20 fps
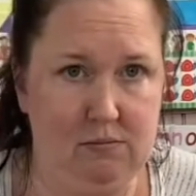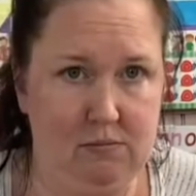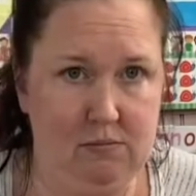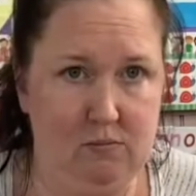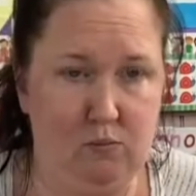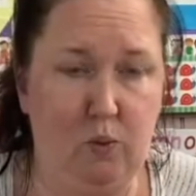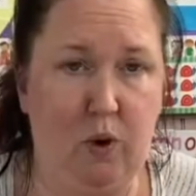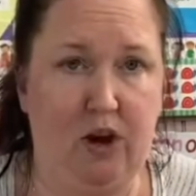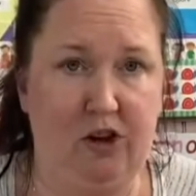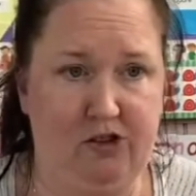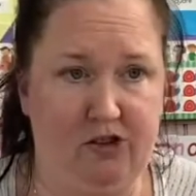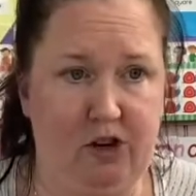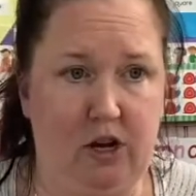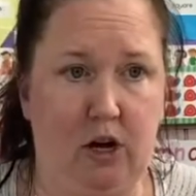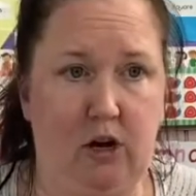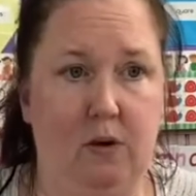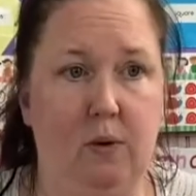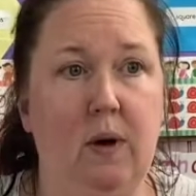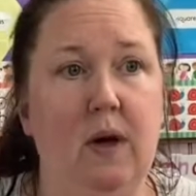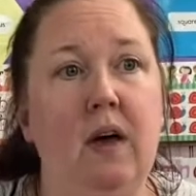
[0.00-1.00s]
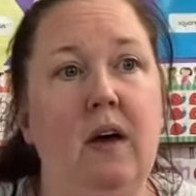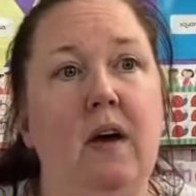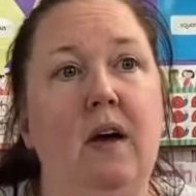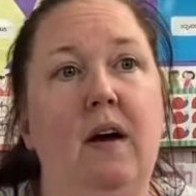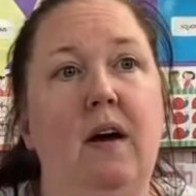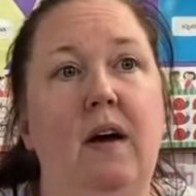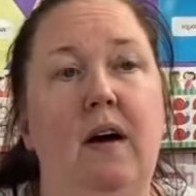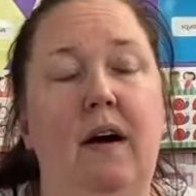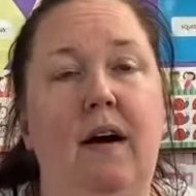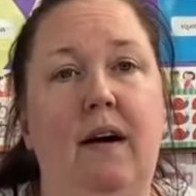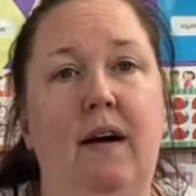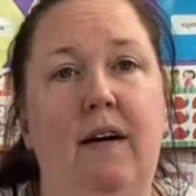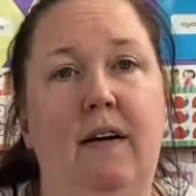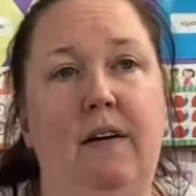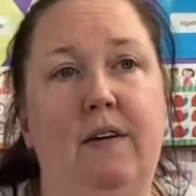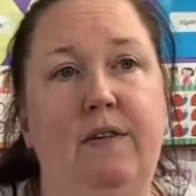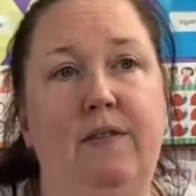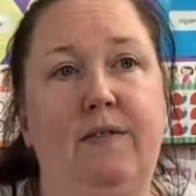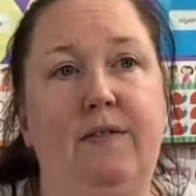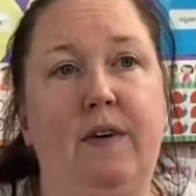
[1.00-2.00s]
ratio
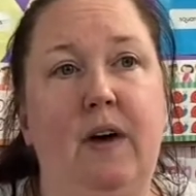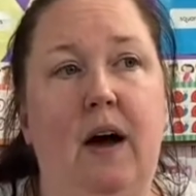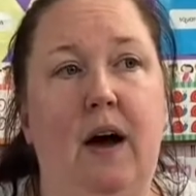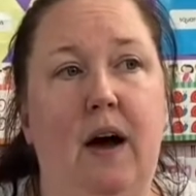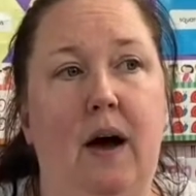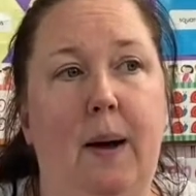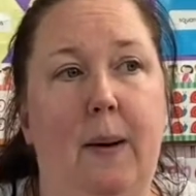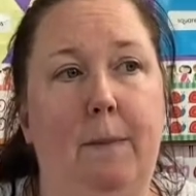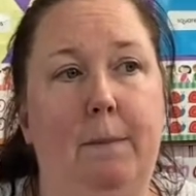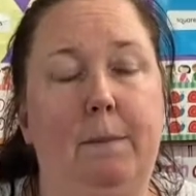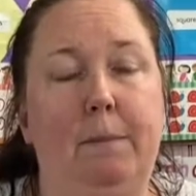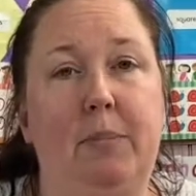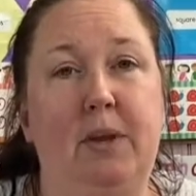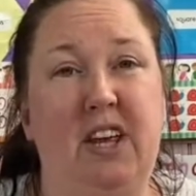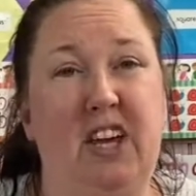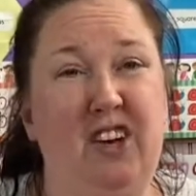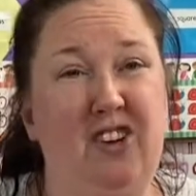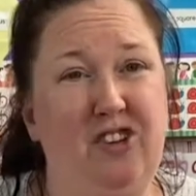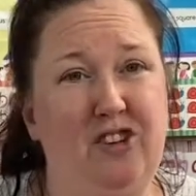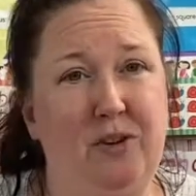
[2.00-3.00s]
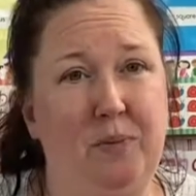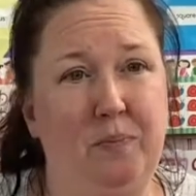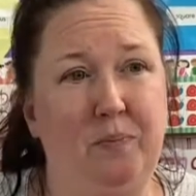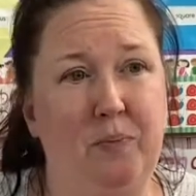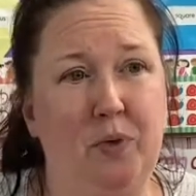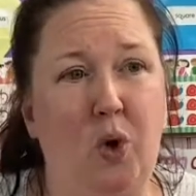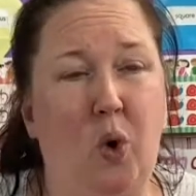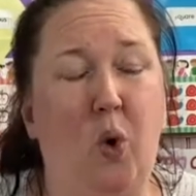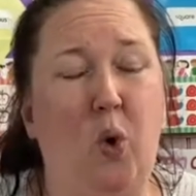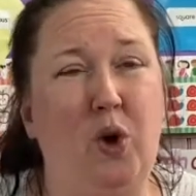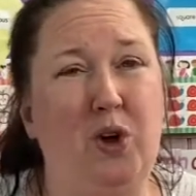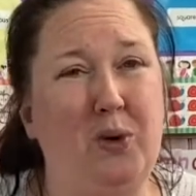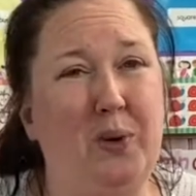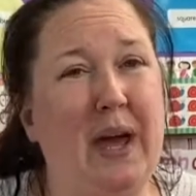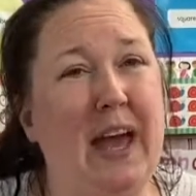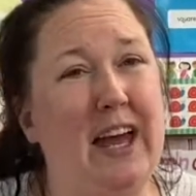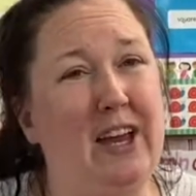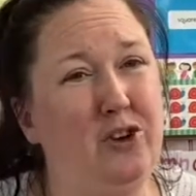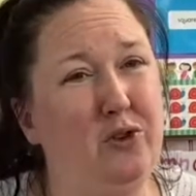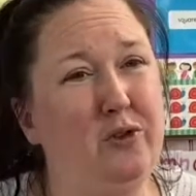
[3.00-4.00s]
of um, bleach, or you
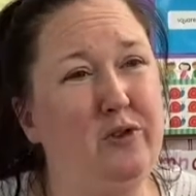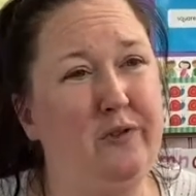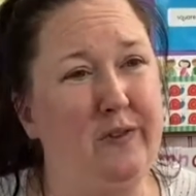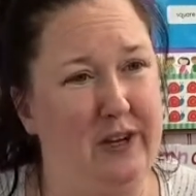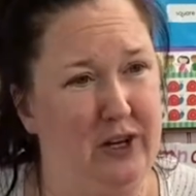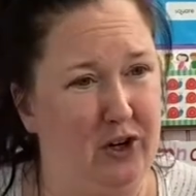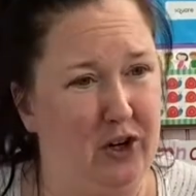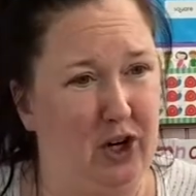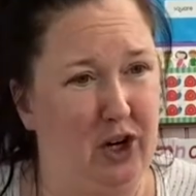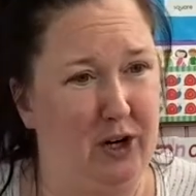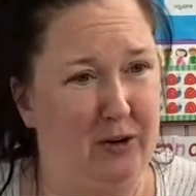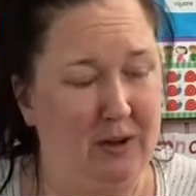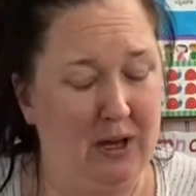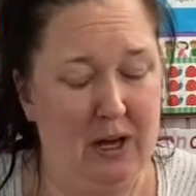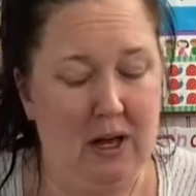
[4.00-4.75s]
can use vinegar.